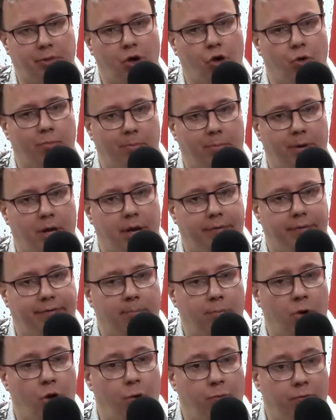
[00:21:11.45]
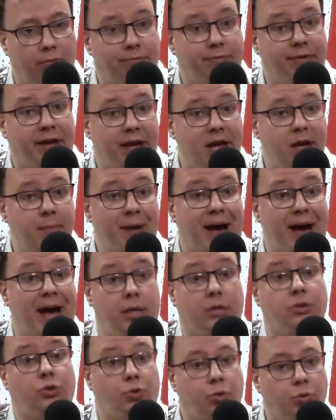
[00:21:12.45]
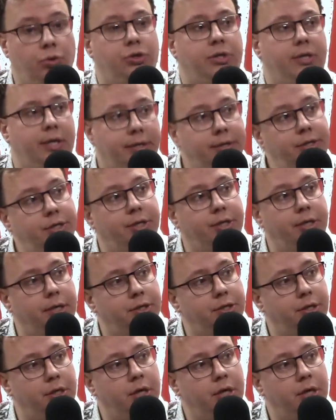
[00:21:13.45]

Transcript: become a perfect moment for him and us this season.